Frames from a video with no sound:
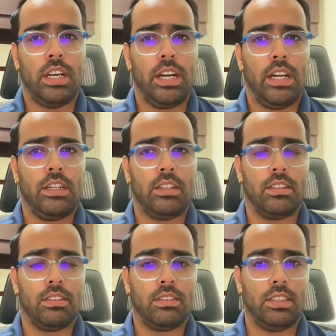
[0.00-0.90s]
And
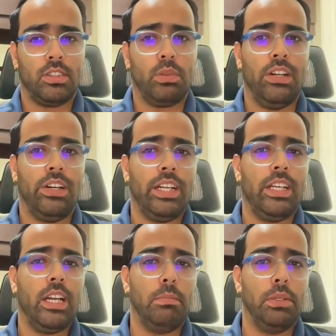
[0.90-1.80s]
this will
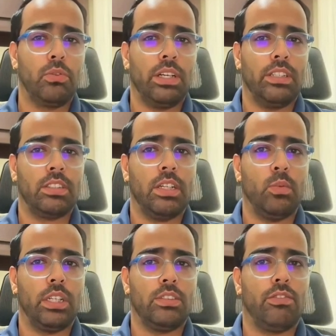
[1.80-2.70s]
really help you to understand
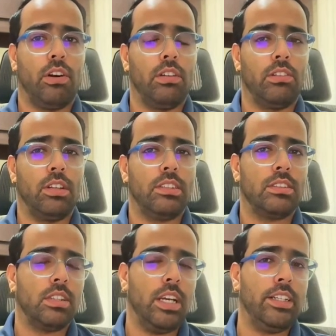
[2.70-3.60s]
what is fault
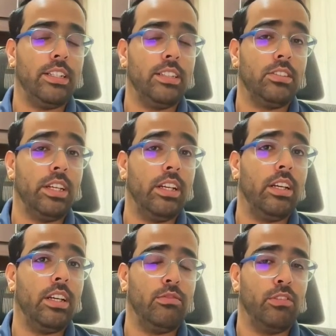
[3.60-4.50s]
tolerance, and it is
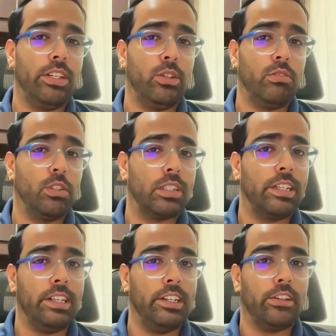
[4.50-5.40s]
really helpful when you're
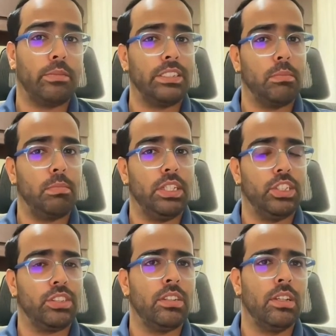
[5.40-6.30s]
working in enterprise
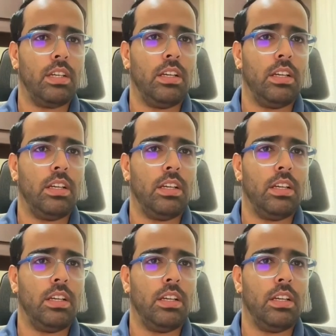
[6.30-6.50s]
application.